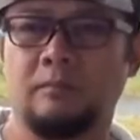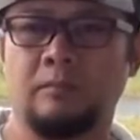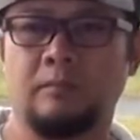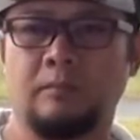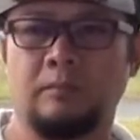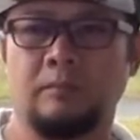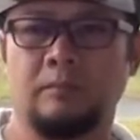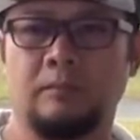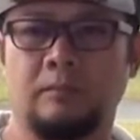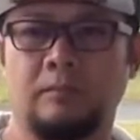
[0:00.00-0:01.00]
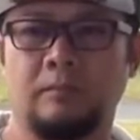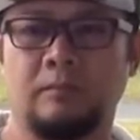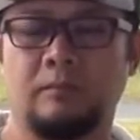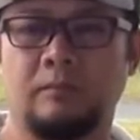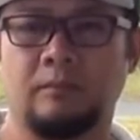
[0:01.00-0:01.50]

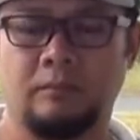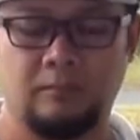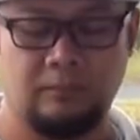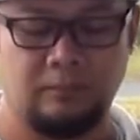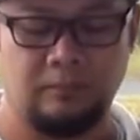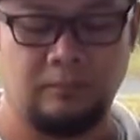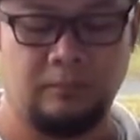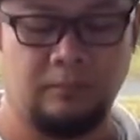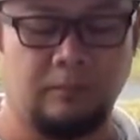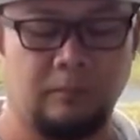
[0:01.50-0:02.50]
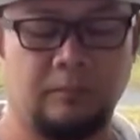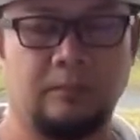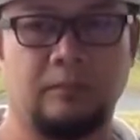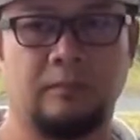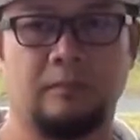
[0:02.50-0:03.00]

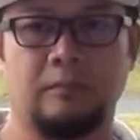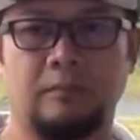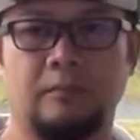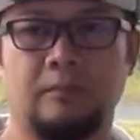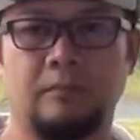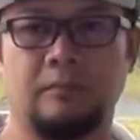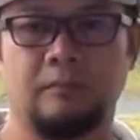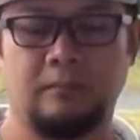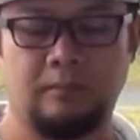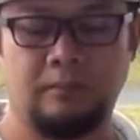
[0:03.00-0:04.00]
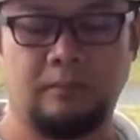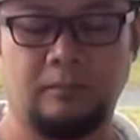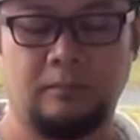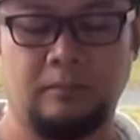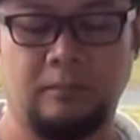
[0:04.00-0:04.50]

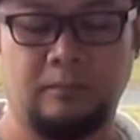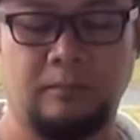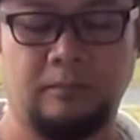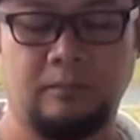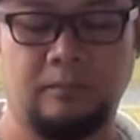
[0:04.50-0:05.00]
(silent)